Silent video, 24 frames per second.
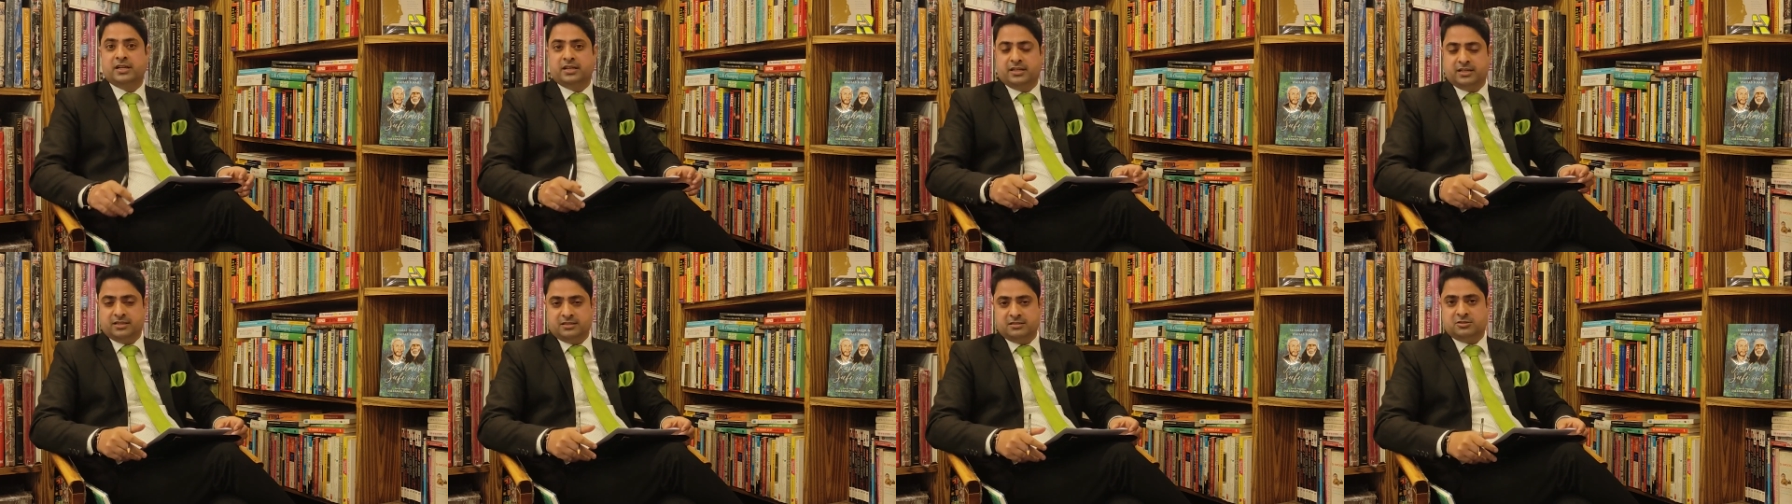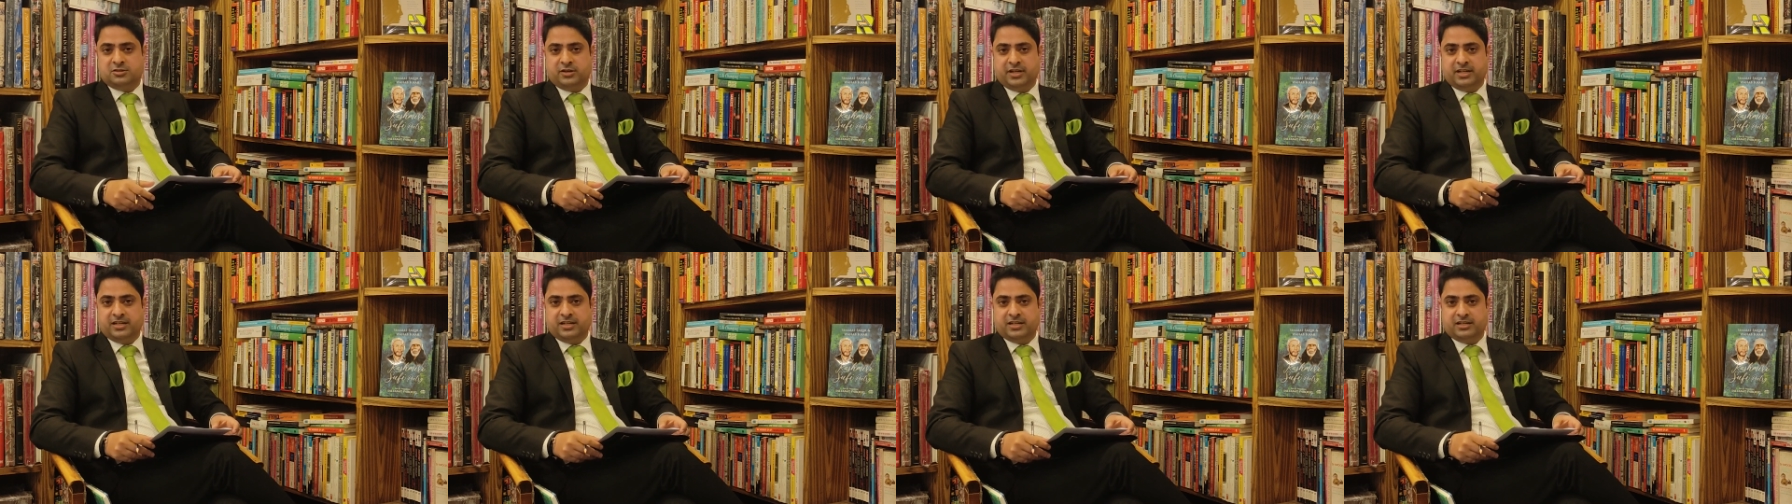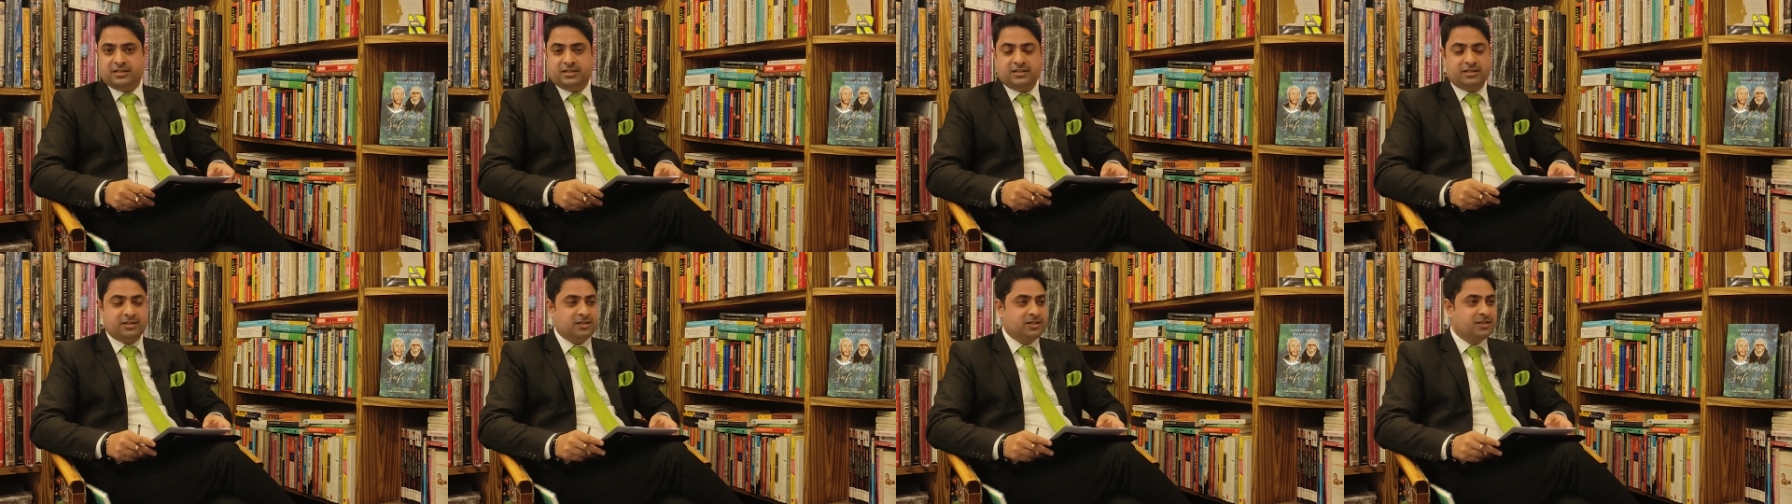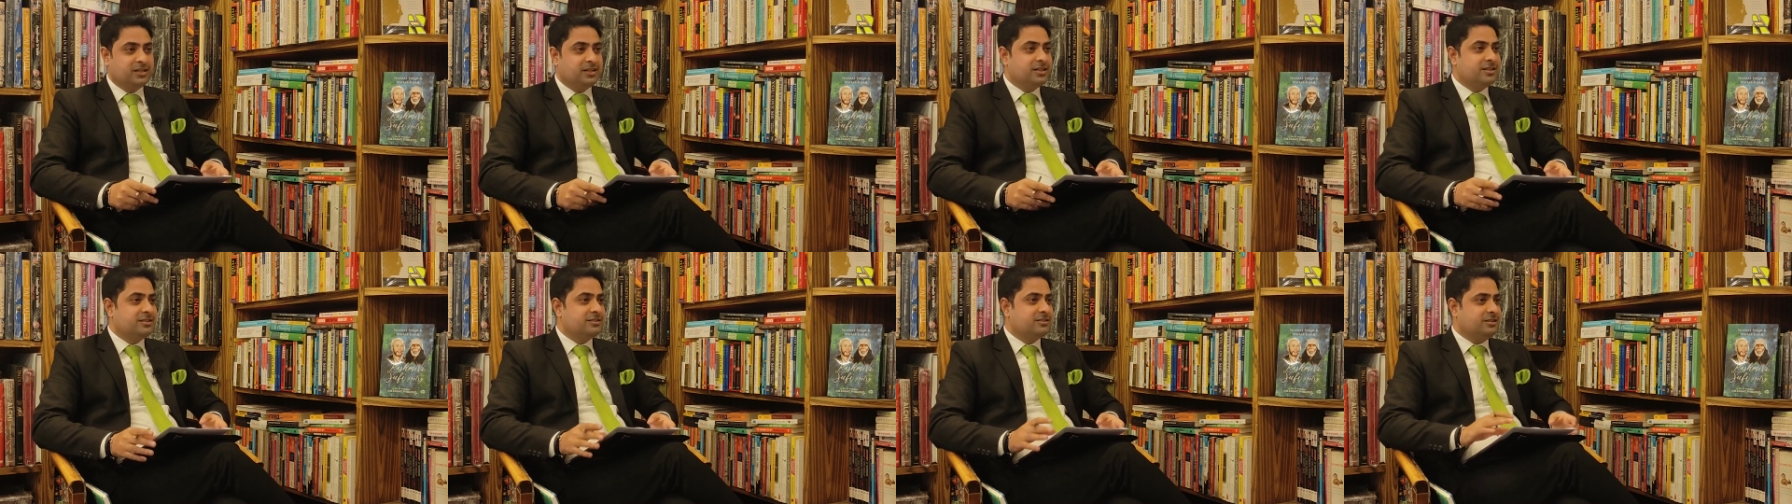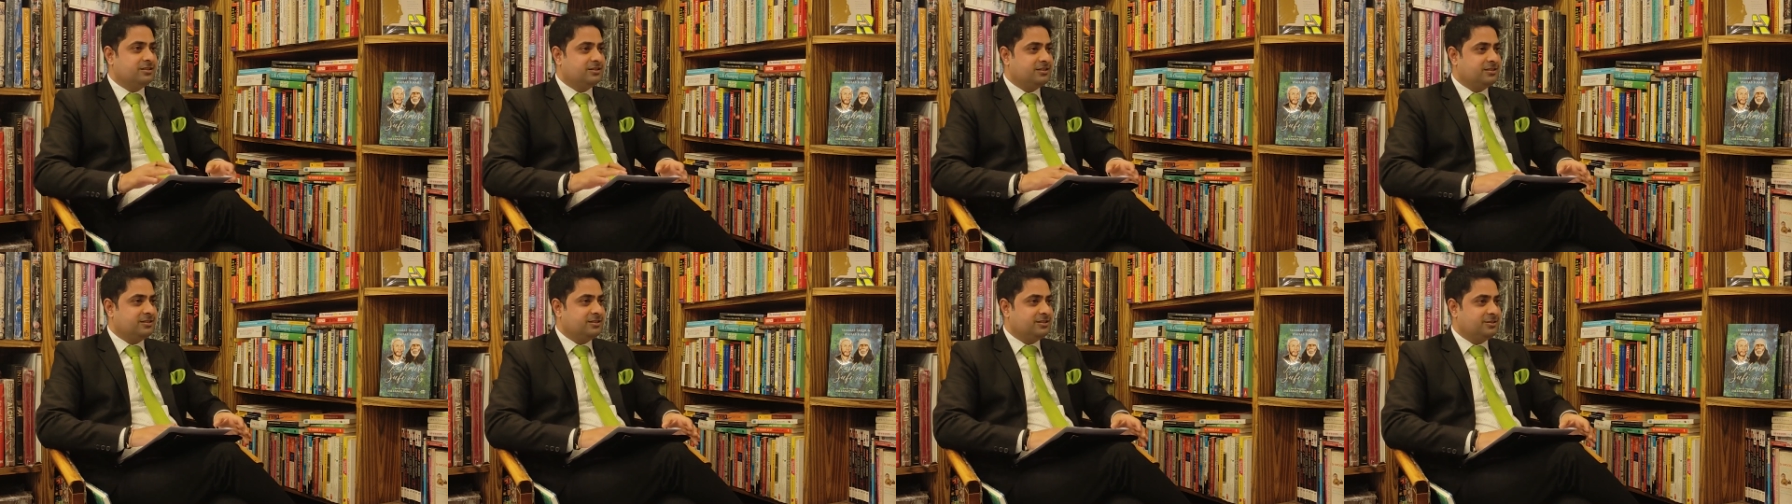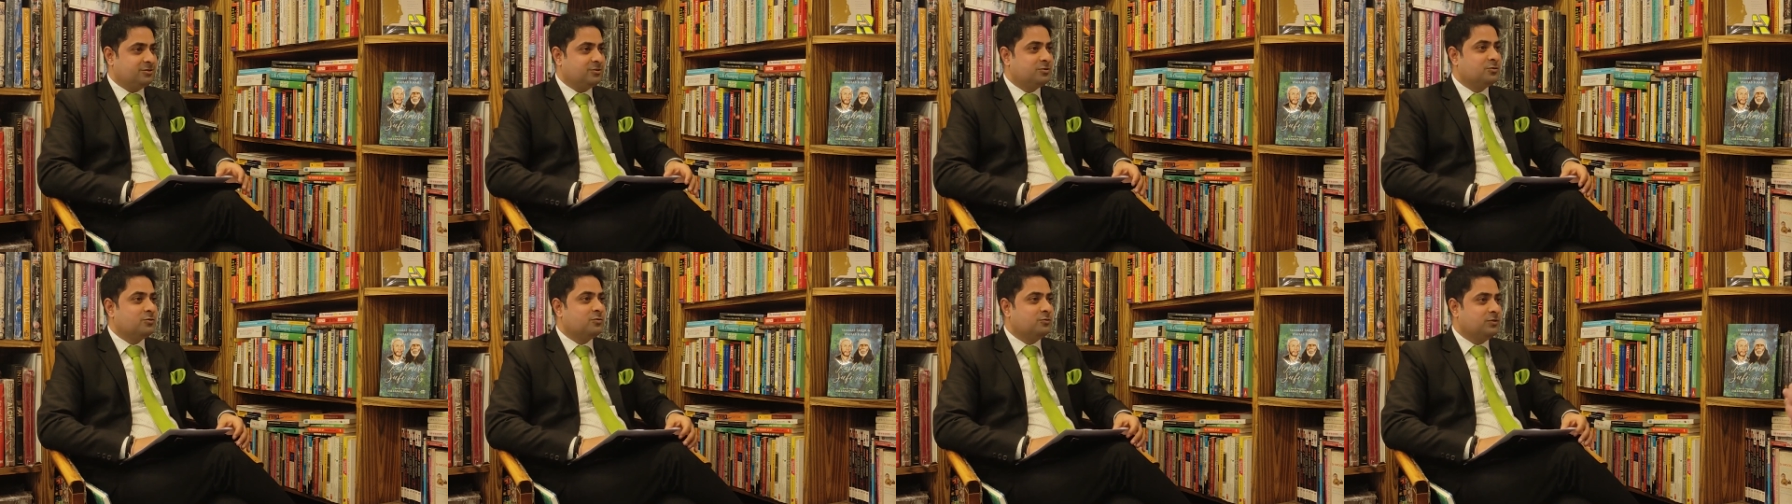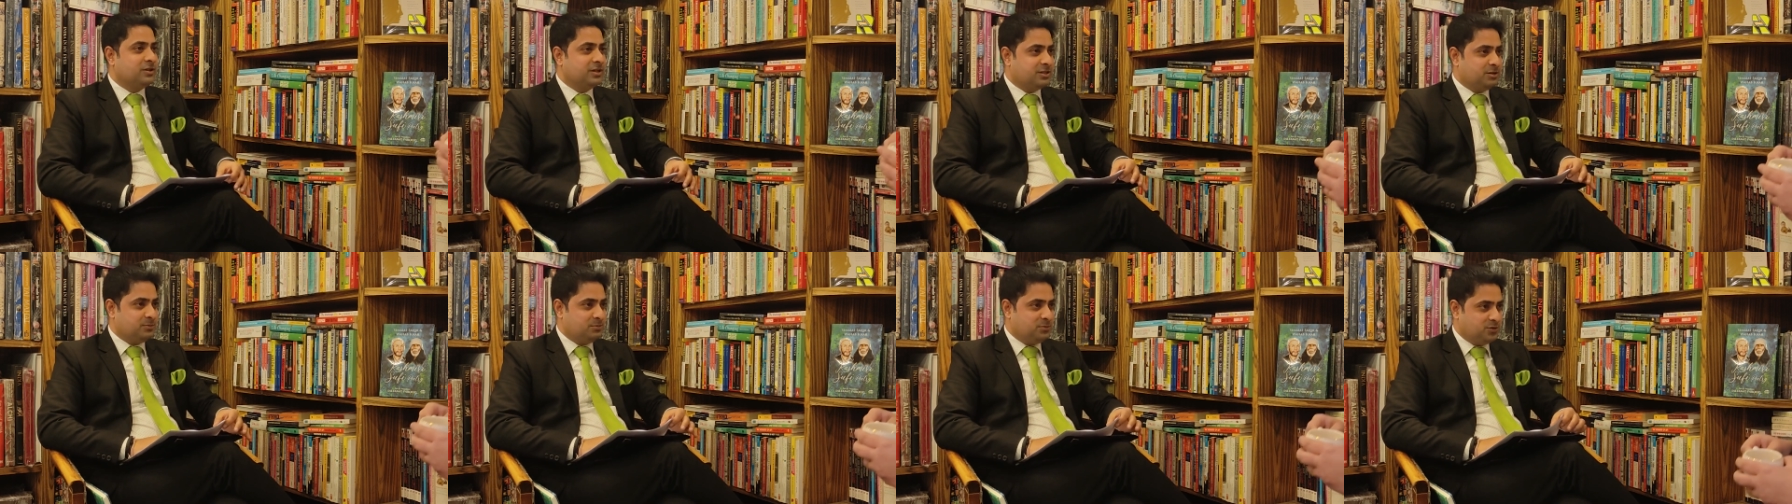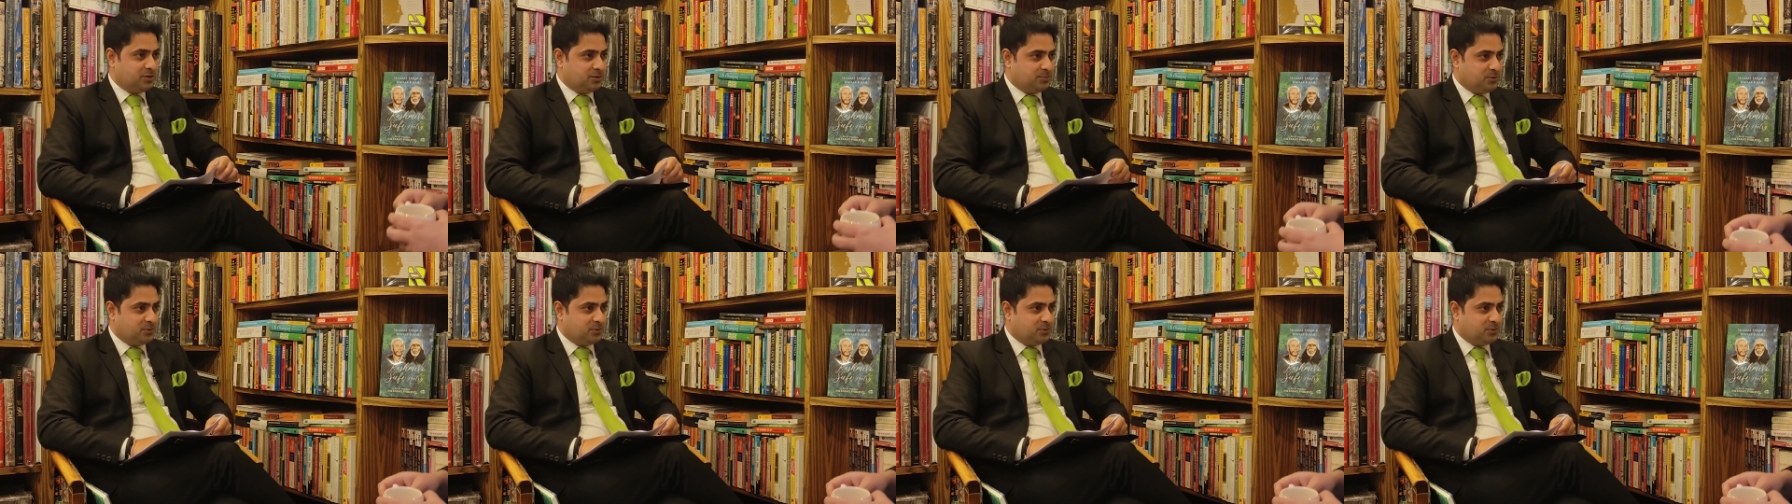in Srinagar. Sultanat, welcome to